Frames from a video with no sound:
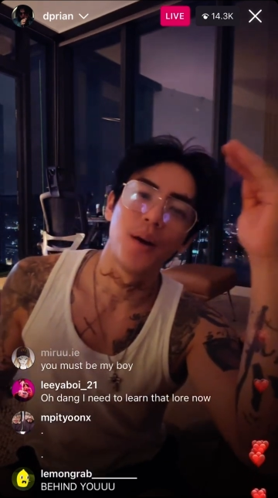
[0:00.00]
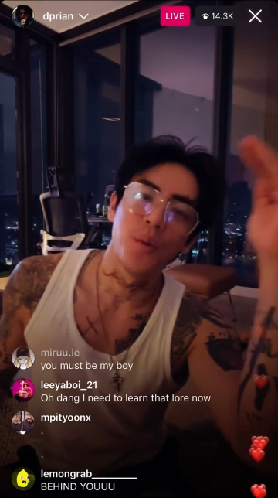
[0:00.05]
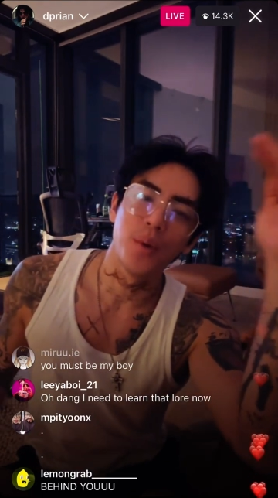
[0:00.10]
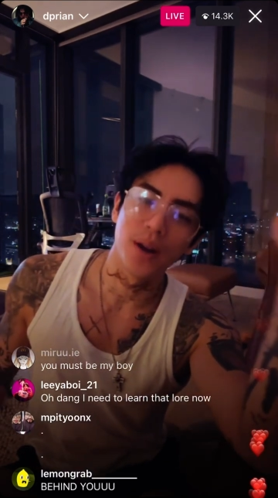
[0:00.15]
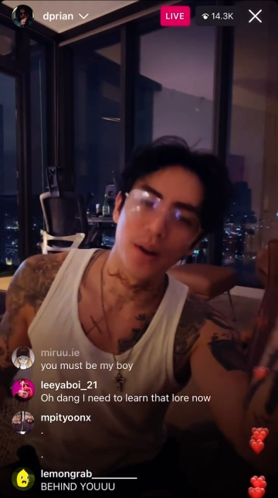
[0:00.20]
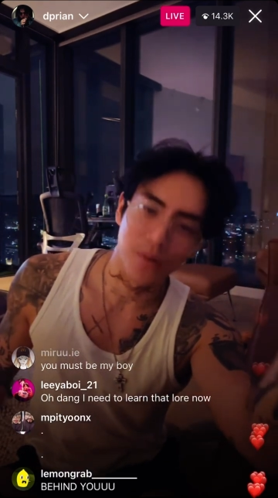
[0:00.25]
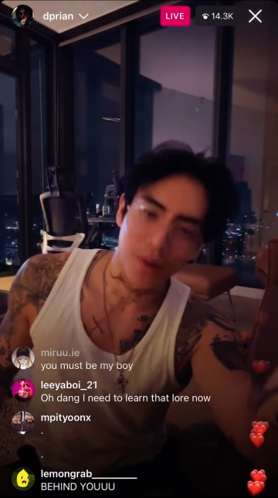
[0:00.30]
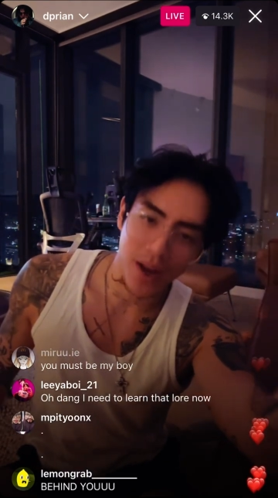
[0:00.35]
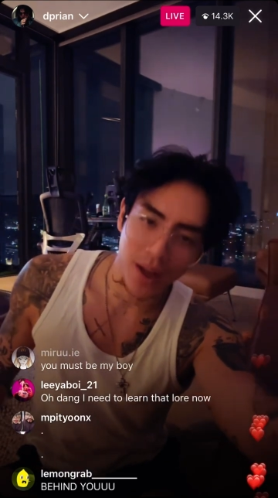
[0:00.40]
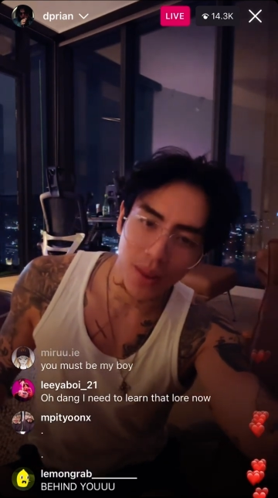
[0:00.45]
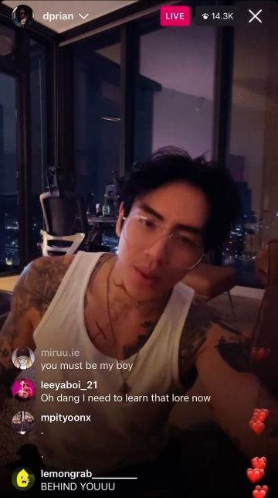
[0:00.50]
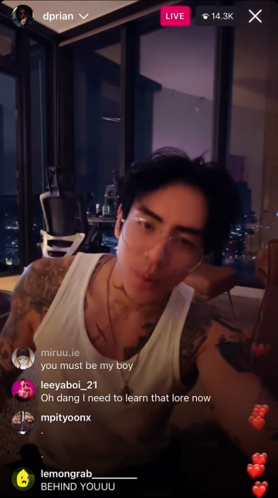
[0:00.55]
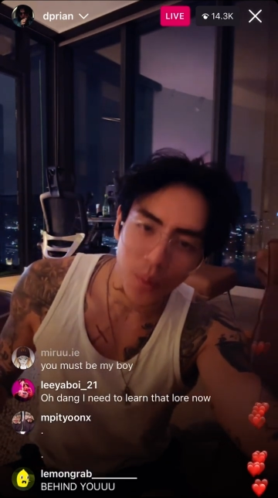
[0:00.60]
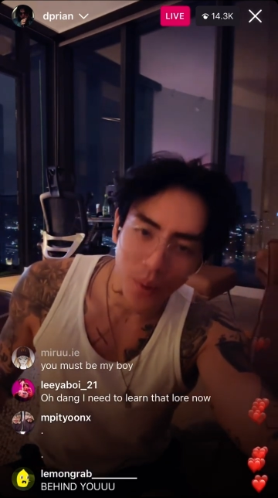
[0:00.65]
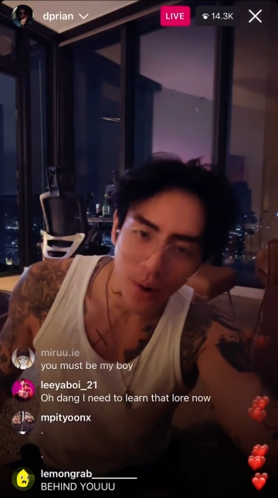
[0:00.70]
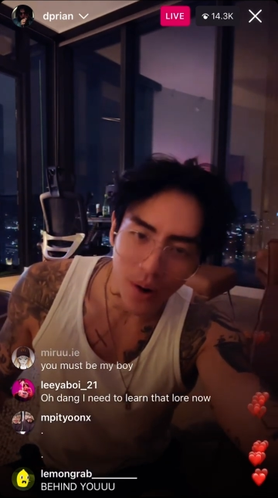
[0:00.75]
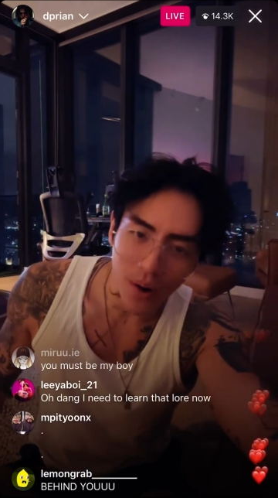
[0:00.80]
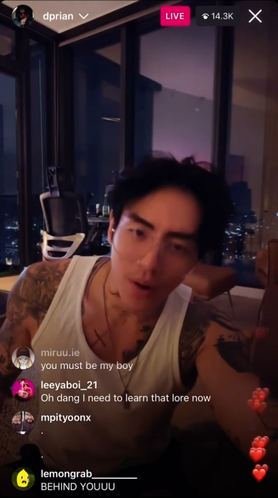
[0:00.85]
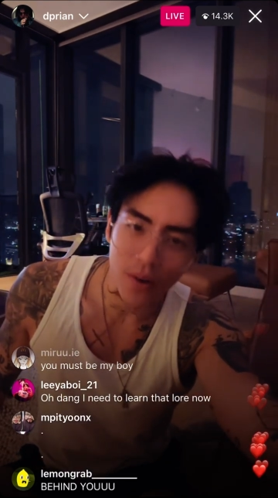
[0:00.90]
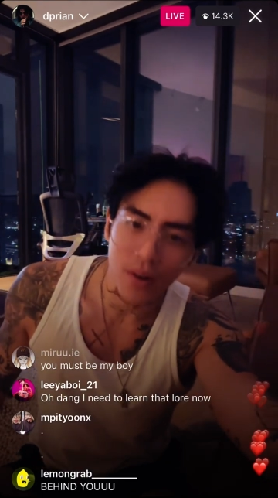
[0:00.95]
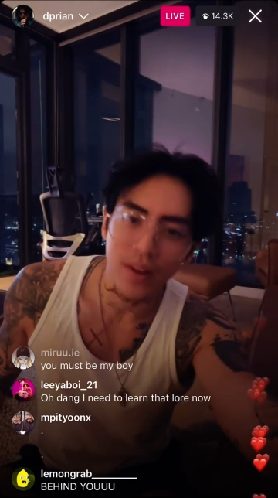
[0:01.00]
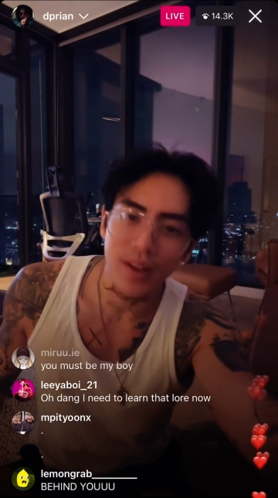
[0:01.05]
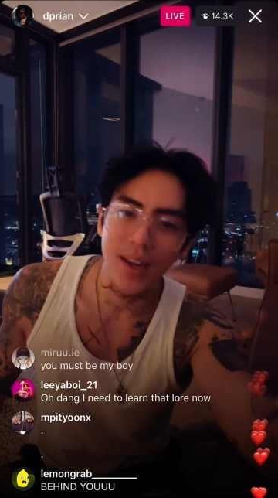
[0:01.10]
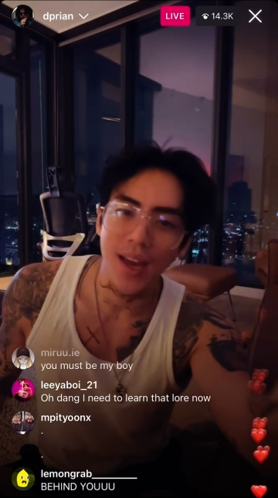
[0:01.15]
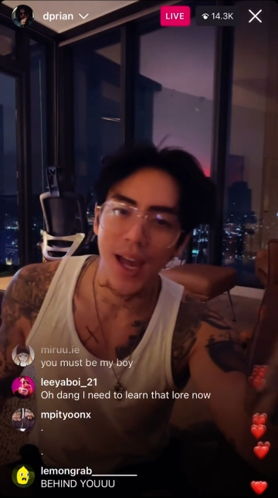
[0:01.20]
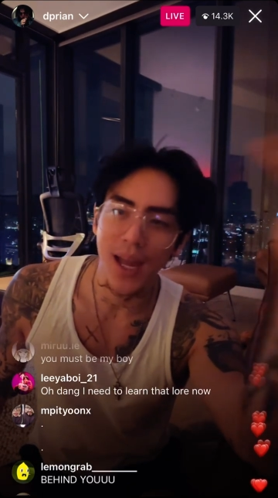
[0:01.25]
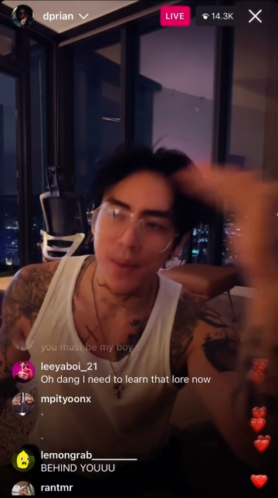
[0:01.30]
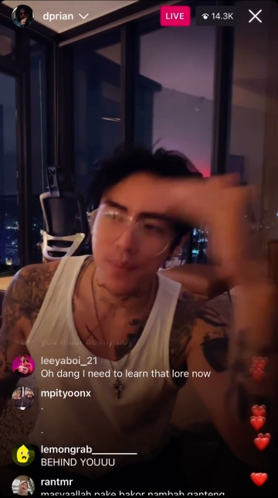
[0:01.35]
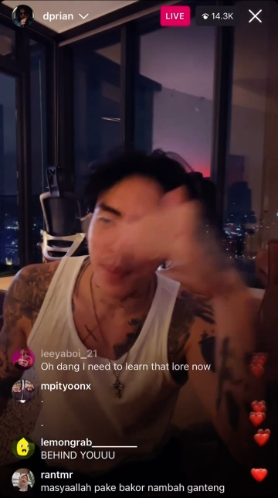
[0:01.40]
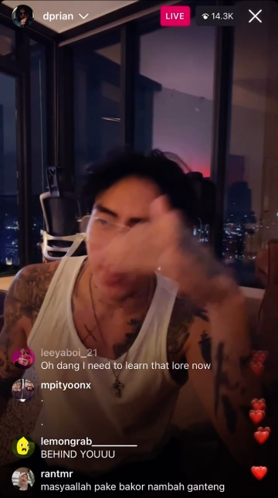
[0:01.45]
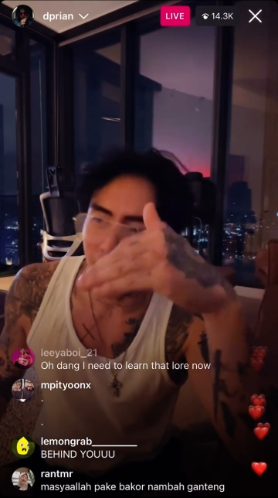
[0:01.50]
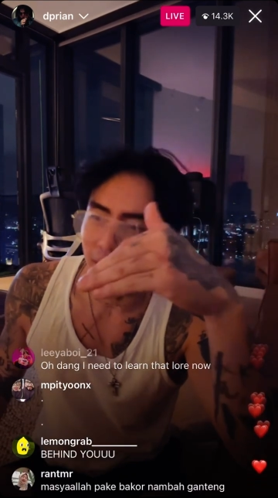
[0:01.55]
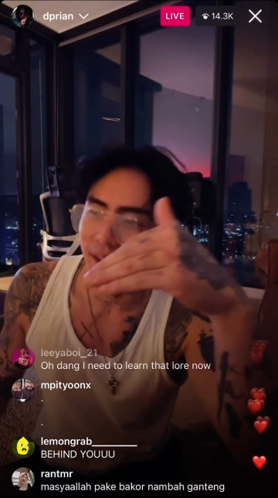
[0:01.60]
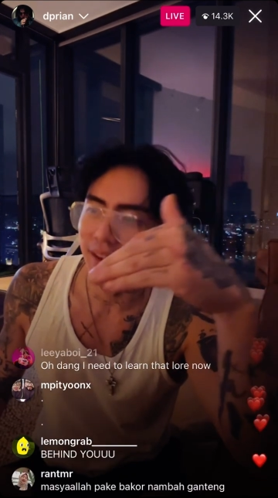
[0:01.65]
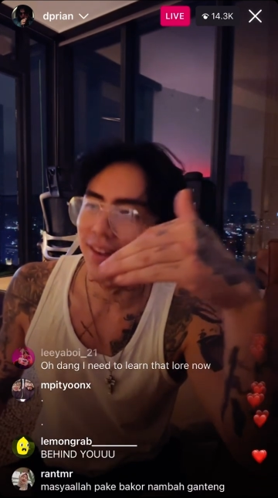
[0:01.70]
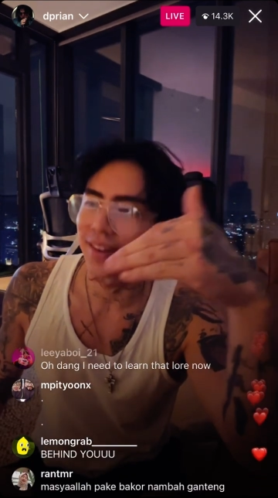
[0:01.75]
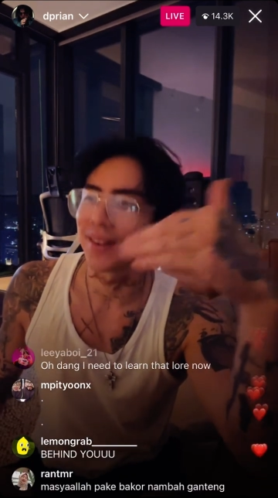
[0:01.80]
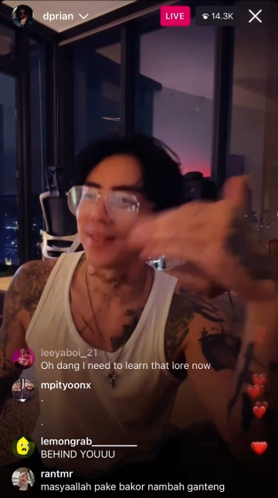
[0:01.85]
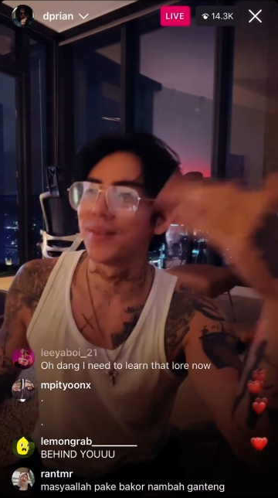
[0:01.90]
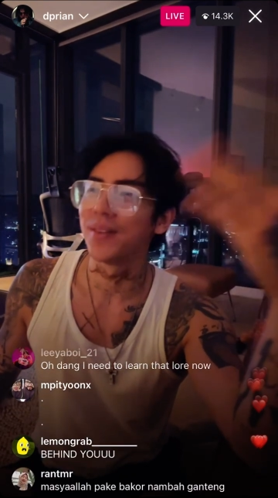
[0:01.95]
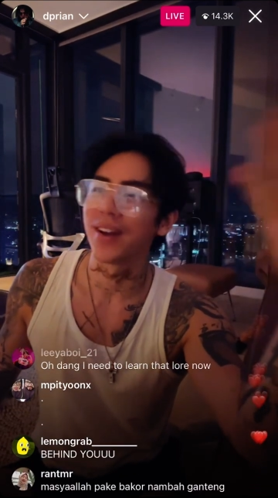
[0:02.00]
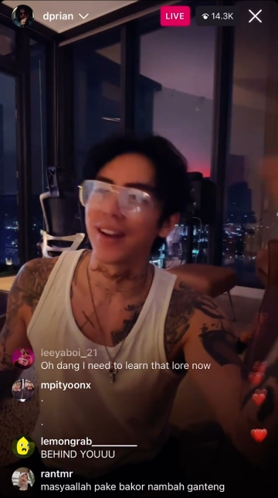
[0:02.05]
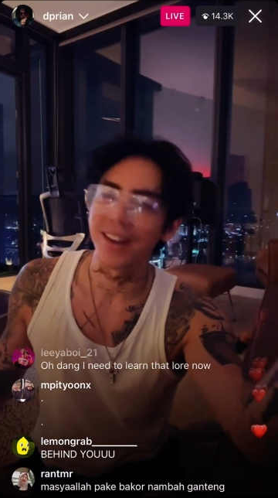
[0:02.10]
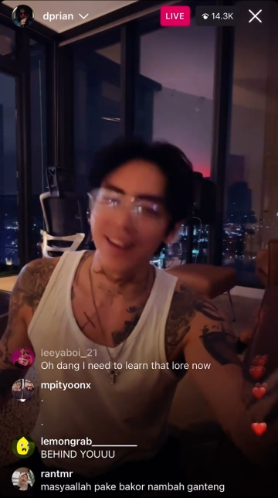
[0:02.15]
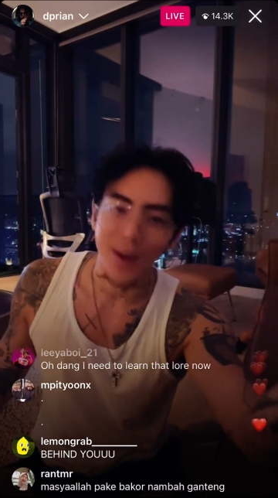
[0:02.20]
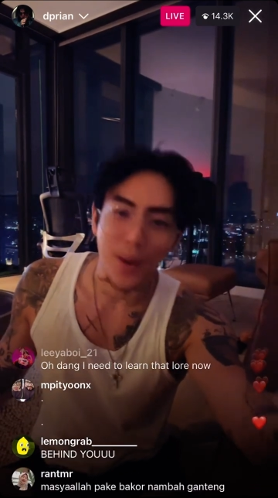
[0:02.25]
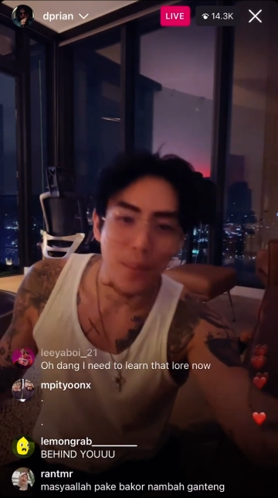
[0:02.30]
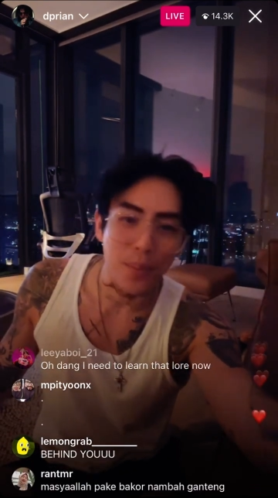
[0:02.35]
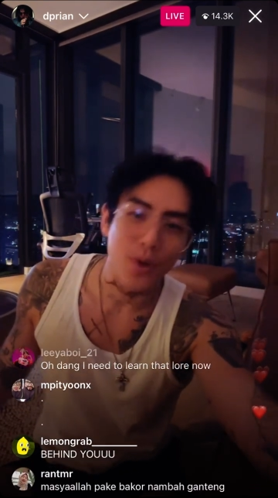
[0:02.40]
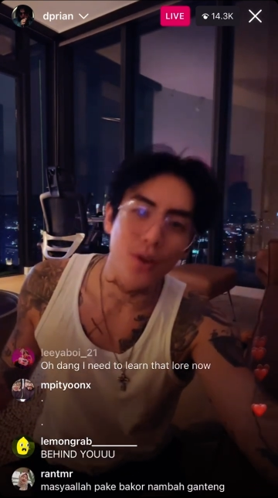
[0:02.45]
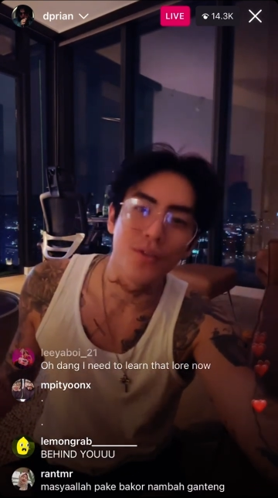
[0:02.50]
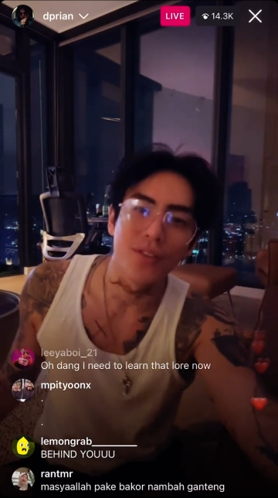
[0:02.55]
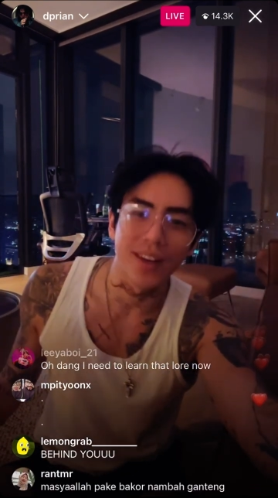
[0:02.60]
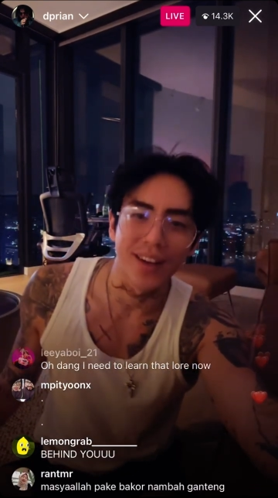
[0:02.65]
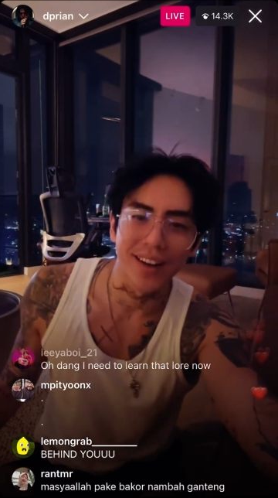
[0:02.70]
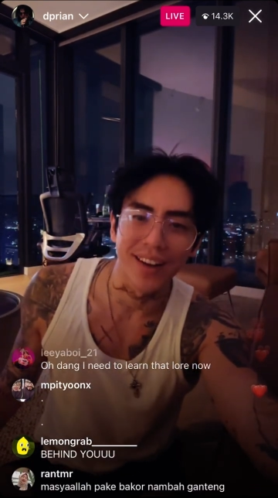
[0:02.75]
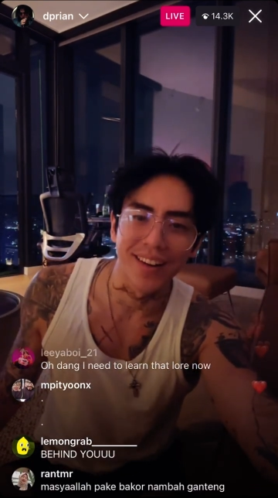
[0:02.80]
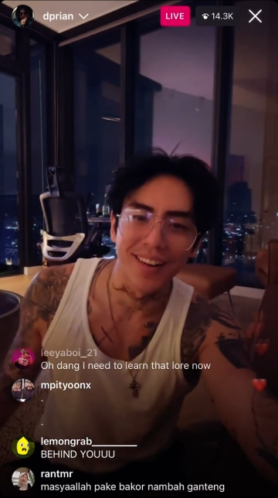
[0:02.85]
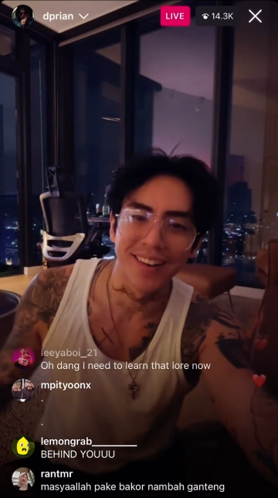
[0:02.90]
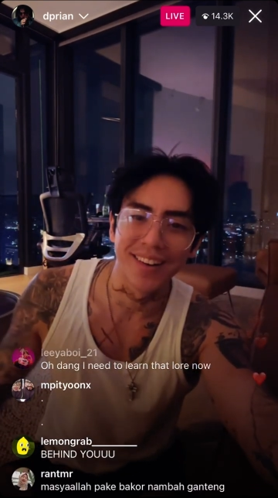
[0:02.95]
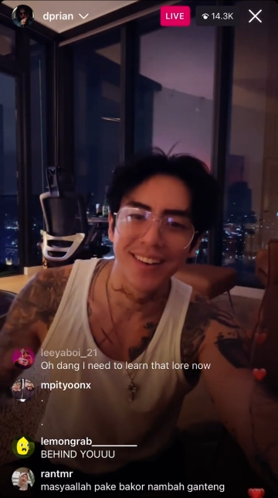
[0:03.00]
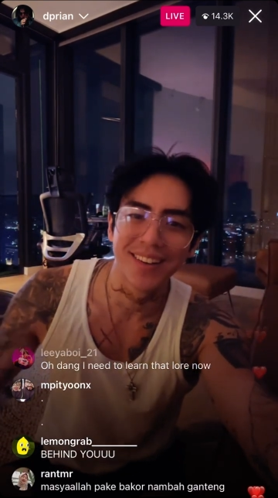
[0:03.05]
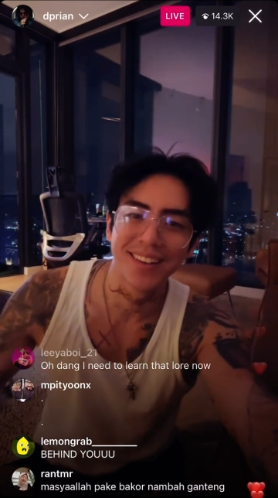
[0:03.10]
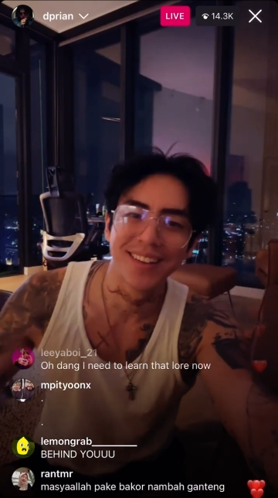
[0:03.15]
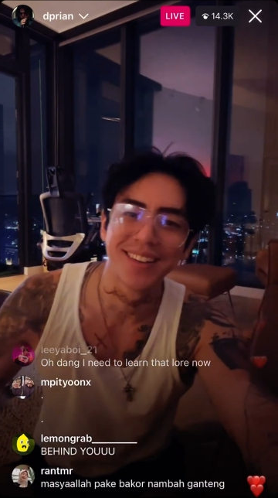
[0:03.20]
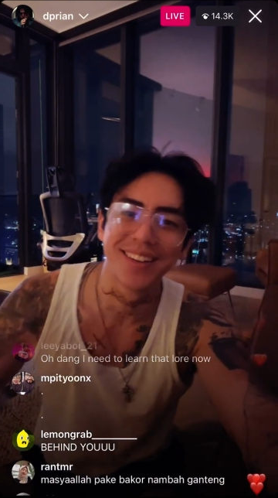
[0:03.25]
I went around the world, came back, and I'm like, I'm moving now.